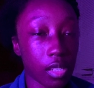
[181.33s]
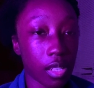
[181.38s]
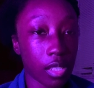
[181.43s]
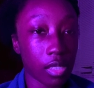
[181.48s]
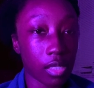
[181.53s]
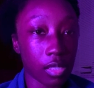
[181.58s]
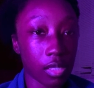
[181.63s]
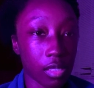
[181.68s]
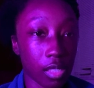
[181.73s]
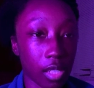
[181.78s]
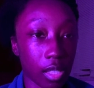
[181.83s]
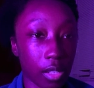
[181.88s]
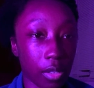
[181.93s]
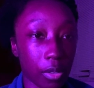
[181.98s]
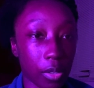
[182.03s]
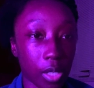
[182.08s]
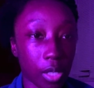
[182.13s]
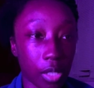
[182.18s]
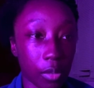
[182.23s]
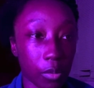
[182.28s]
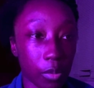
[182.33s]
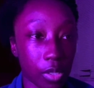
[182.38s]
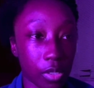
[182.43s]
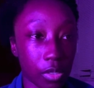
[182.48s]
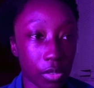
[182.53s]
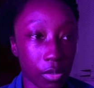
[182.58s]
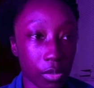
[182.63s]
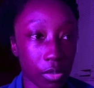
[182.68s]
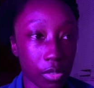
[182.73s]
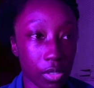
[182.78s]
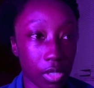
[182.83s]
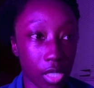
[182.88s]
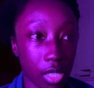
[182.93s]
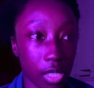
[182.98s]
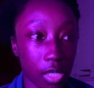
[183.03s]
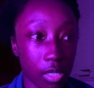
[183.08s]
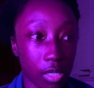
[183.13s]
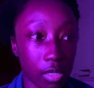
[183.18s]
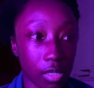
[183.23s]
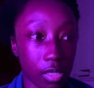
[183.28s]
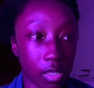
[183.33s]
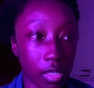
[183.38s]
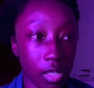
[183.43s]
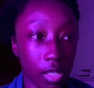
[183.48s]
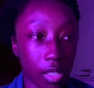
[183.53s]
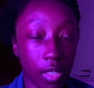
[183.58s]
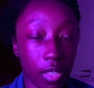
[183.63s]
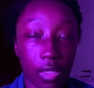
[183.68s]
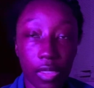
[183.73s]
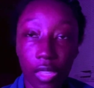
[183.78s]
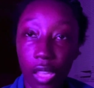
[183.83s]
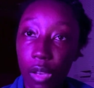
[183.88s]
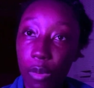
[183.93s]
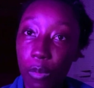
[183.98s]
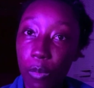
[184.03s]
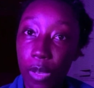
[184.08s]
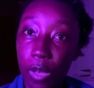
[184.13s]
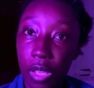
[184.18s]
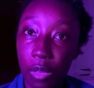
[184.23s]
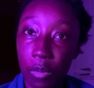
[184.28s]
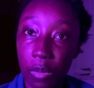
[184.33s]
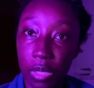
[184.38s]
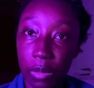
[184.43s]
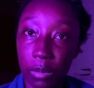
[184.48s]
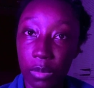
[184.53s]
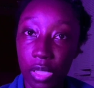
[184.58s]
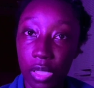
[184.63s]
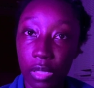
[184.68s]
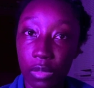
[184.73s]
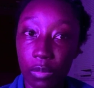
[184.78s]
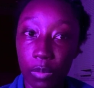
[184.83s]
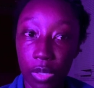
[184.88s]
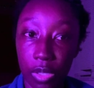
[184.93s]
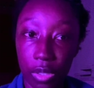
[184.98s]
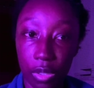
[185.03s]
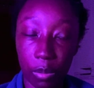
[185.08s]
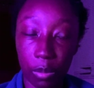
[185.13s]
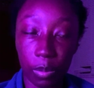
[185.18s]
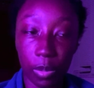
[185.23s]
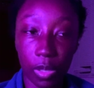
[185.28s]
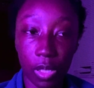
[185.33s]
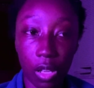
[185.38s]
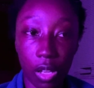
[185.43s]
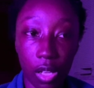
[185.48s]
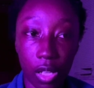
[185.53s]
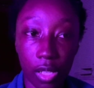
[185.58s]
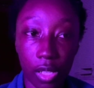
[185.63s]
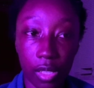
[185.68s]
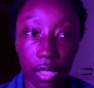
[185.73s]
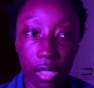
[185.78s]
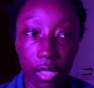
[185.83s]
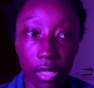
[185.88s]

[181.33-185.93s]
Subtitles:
And it's like, okay, research this. That way, when I'm done with the plot,